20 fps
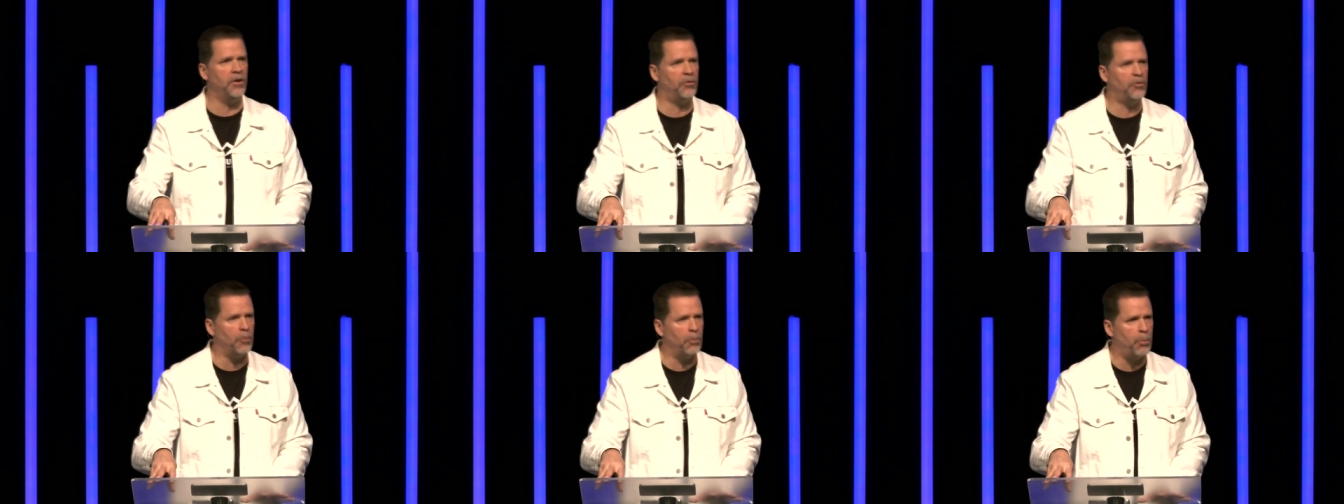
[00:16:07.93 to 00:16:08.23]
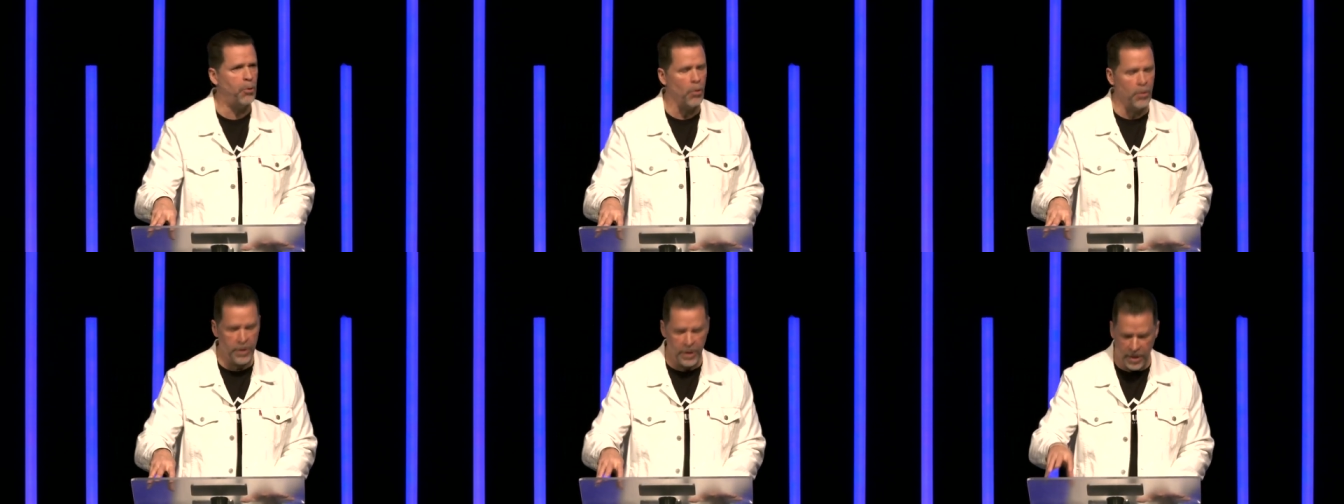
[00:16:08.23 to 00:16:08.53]

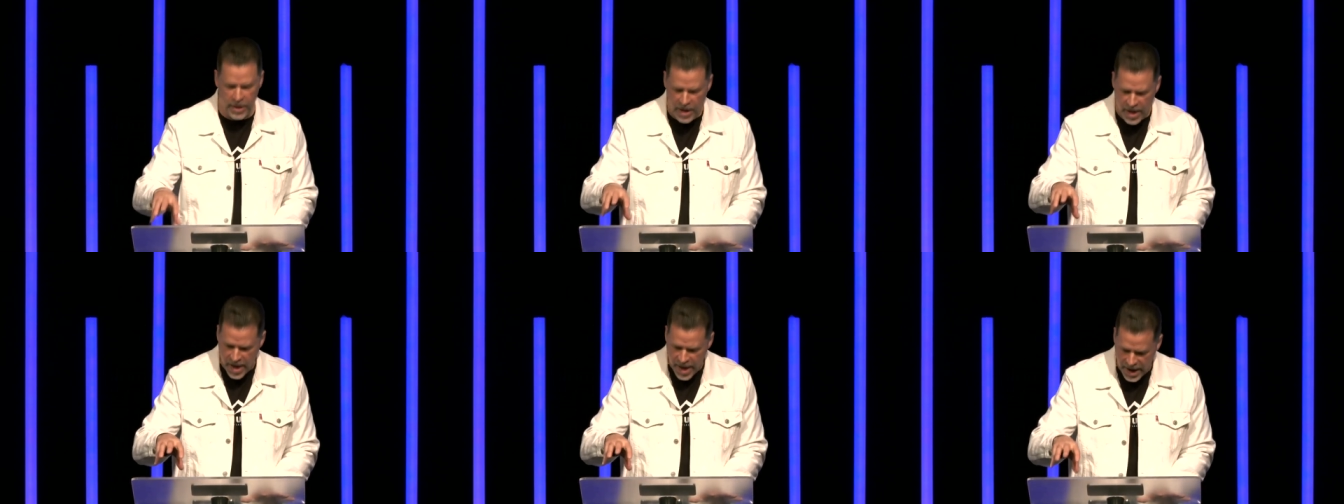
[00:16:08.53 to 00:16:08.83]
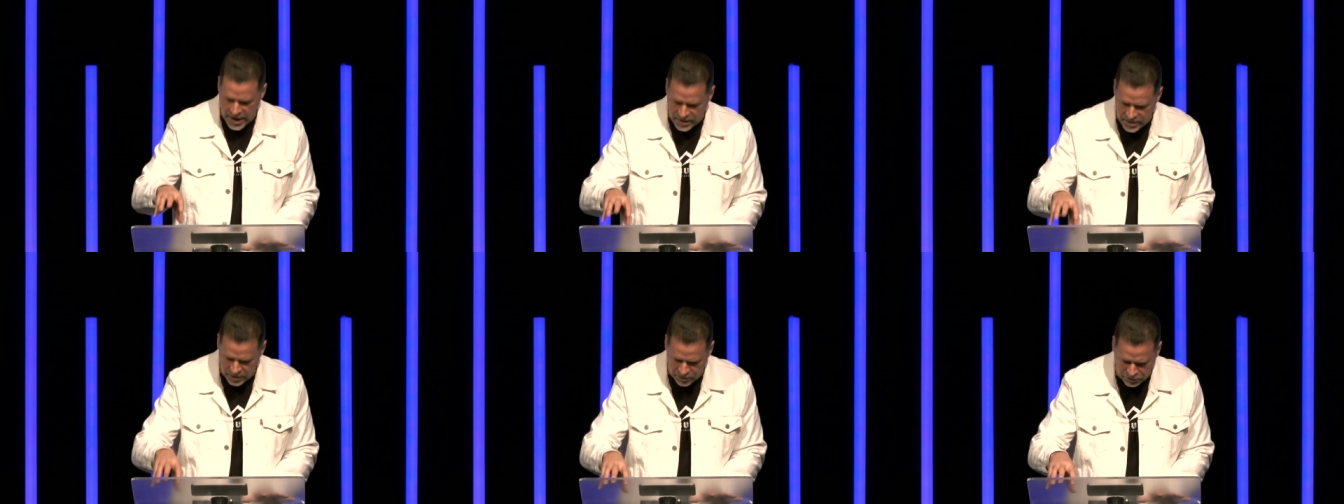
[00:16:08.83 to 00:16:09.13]
disappointed
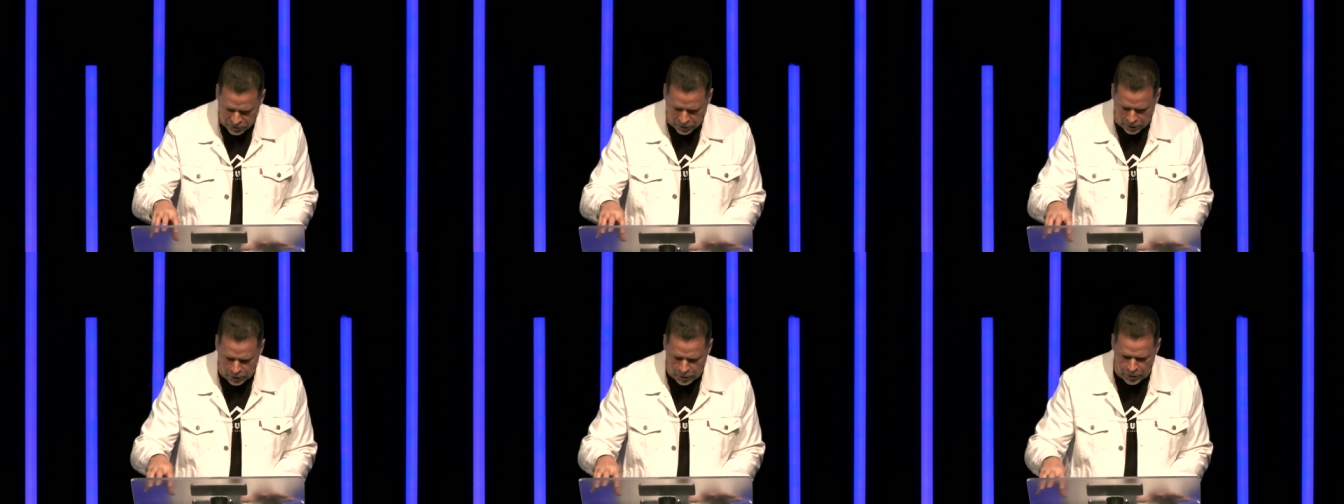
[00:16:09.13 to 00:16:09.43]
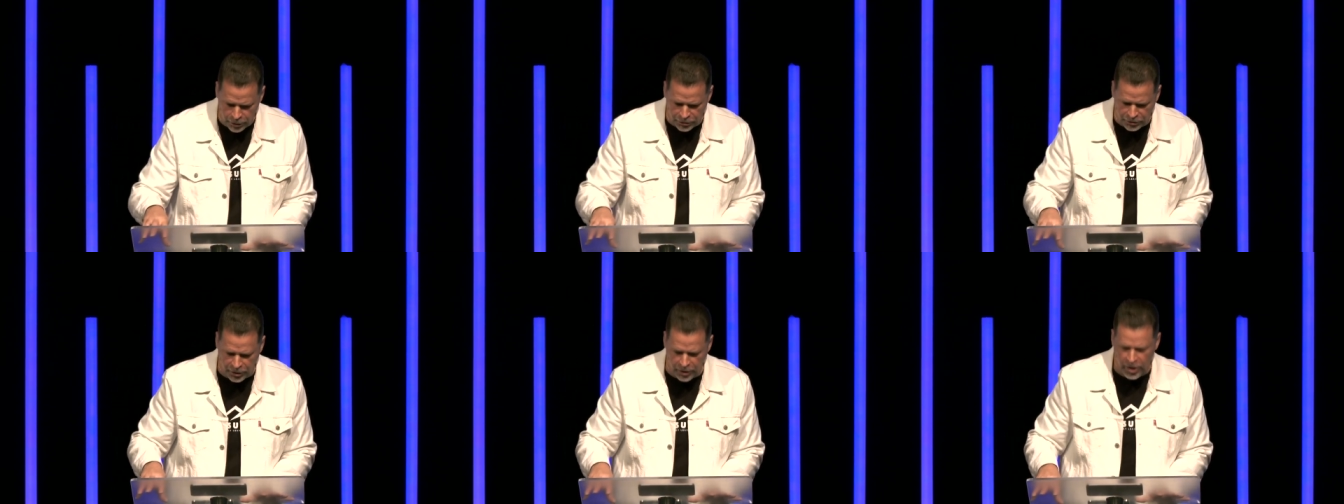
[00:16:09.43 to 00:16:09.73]
and
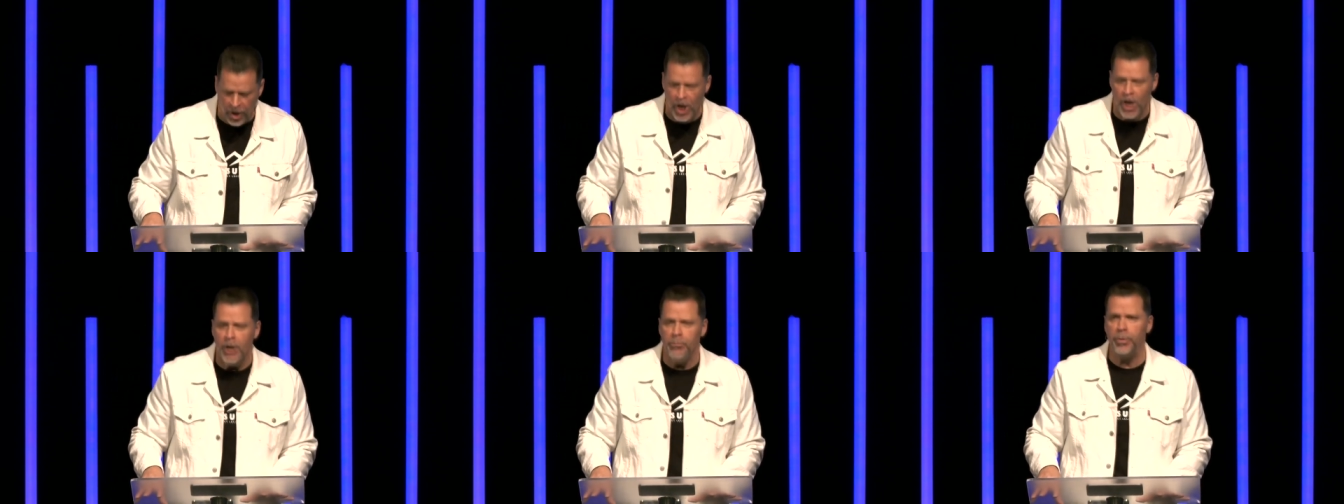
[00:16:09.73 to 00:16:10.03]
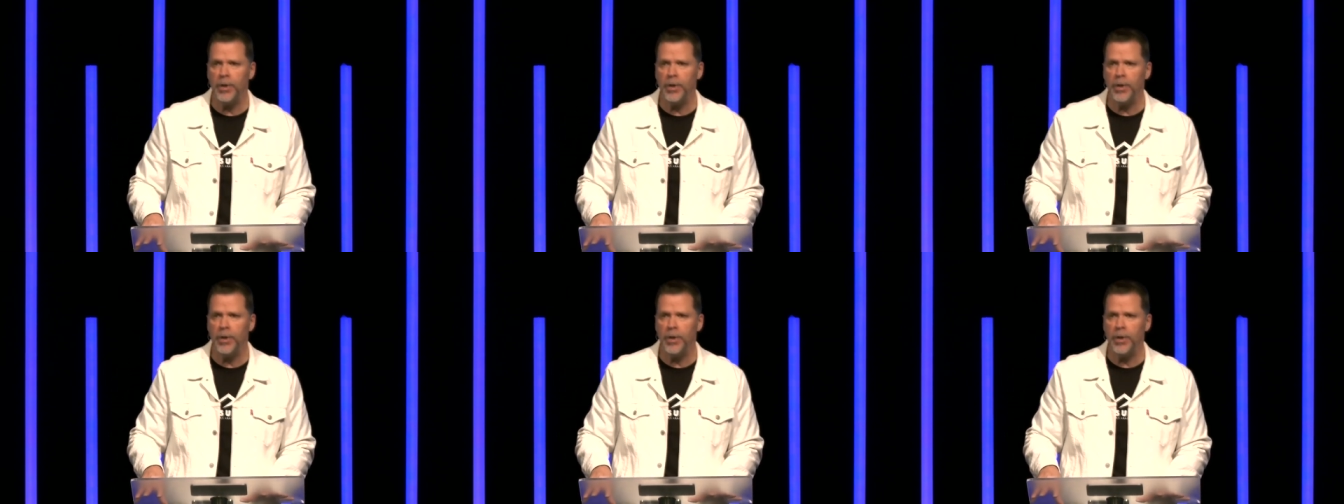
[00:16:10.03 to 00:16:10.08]
disillusioned,